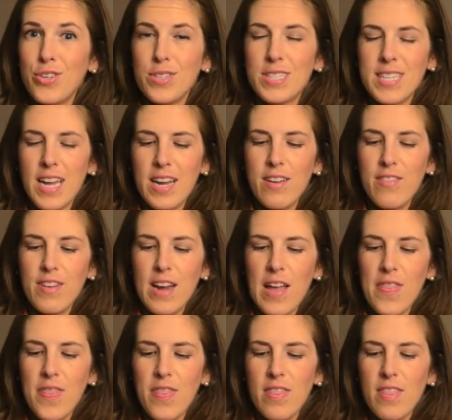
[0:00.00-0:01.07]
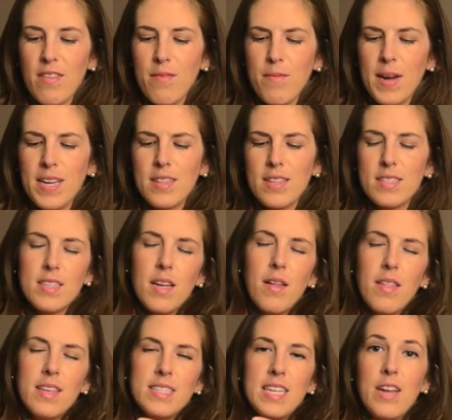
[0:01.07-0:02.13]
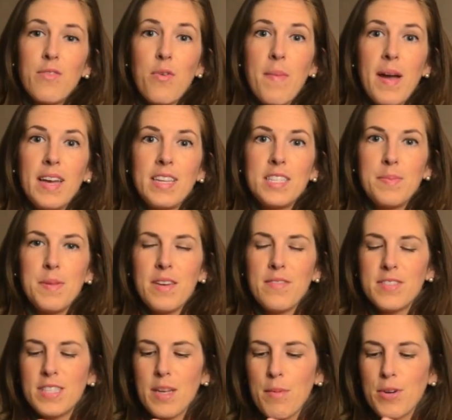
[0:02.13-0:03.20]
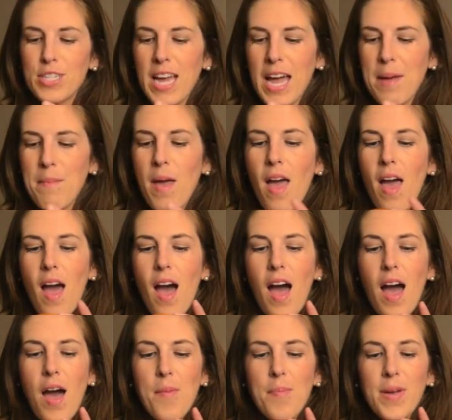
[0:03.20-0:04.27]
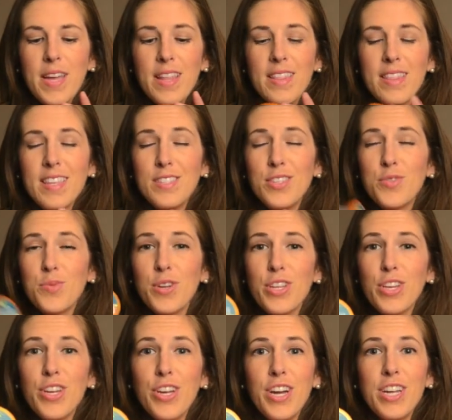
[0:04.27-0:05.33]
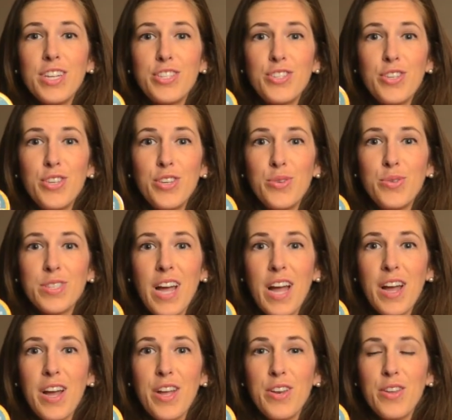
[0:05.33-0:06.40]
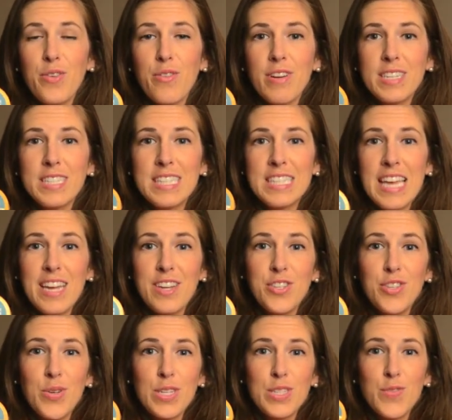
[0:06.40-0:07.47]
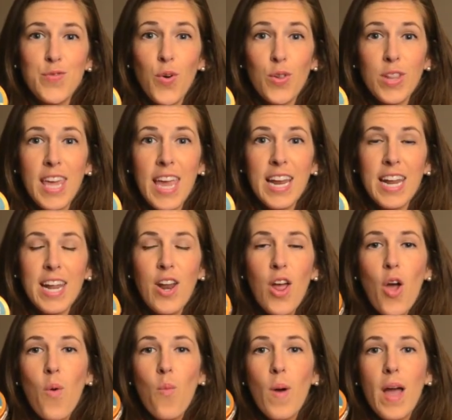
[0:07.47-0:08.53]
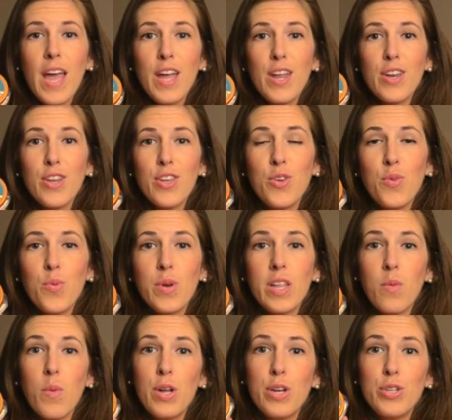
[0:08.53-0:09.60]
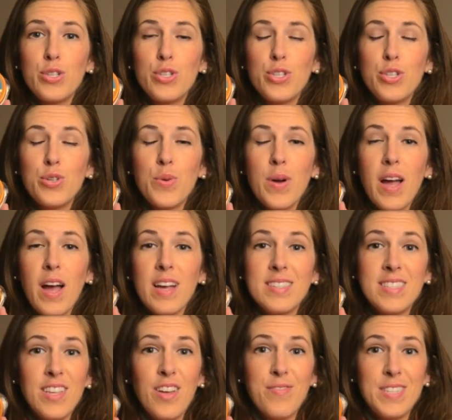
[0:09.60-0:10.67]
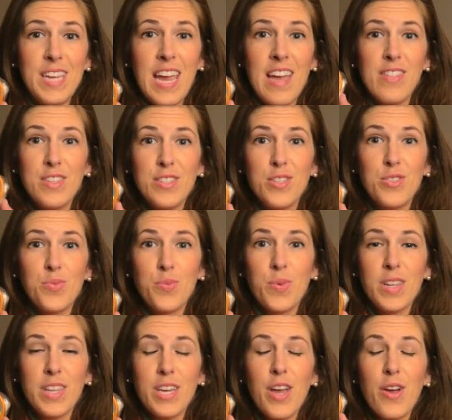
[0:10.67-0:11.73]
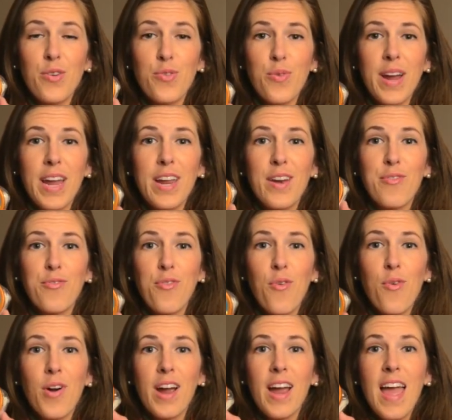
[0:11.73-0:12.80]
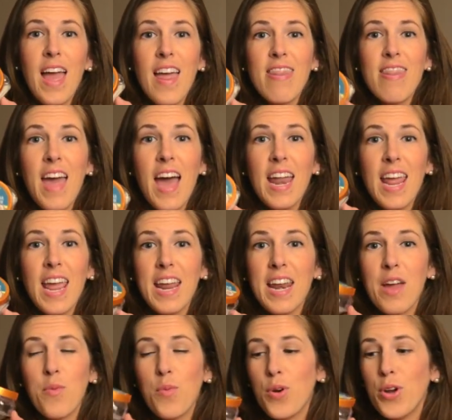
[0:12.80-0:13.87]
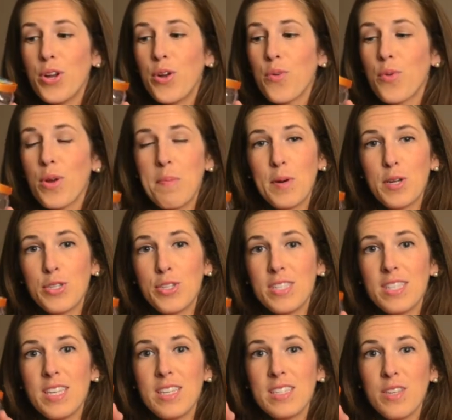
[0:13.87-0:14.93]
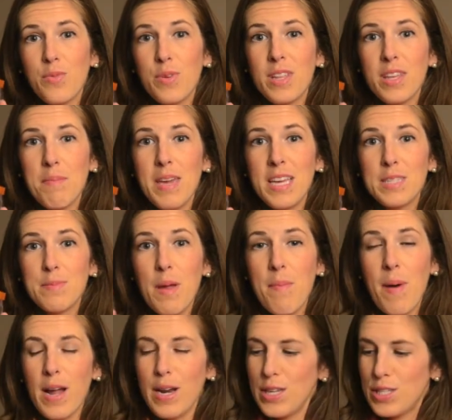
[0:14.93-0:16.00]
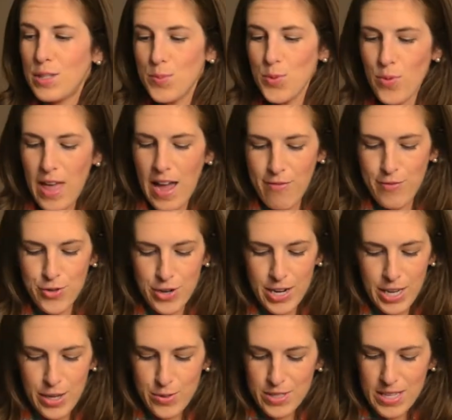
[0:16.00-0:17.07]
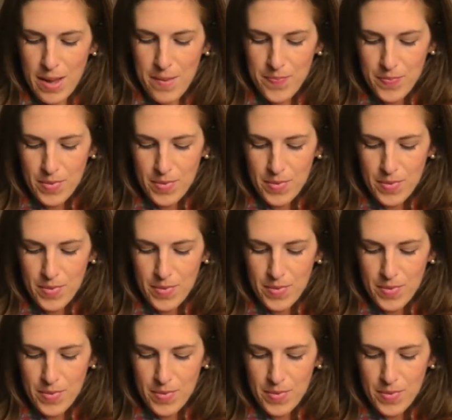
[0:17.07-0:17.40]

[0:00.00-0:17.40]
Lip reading: It's kind of got, right, the scent reminds me of summertime. But this is really good to use on your skin to exfoliate it when really want to do self-tan. This is really great for that, and I would repurchase this. It really makes my body smooth after I use it.